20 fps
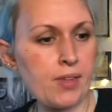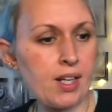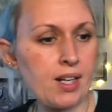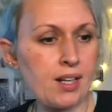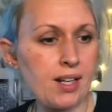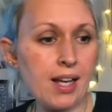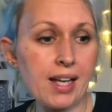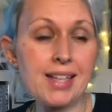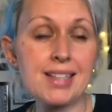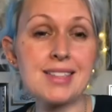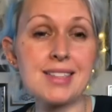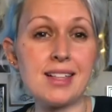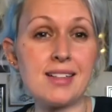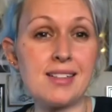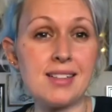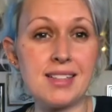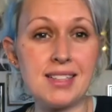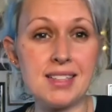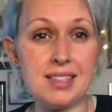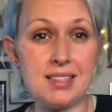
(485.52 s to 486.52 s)
Like I said,
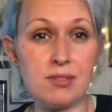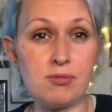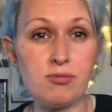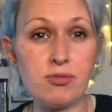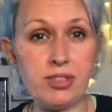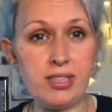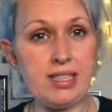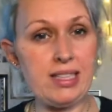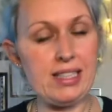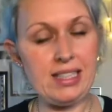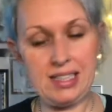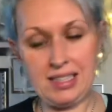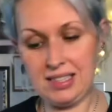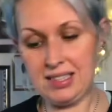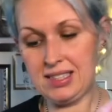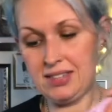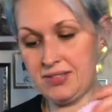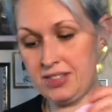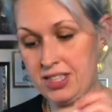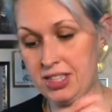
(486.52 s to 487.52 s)
guys, these are really
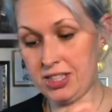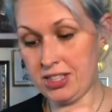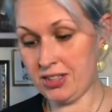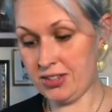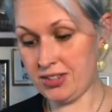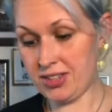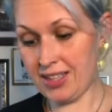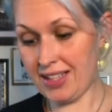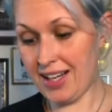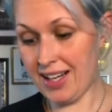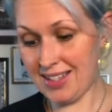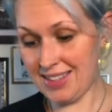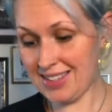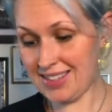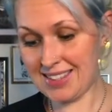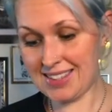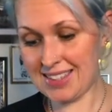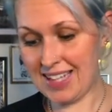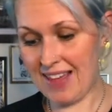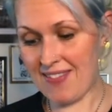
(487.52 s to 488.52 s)
easy videos. I
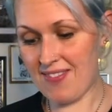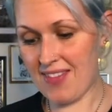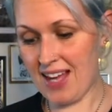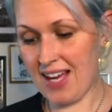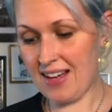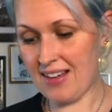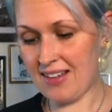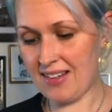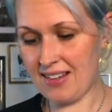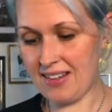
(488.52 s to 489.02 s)
understand that.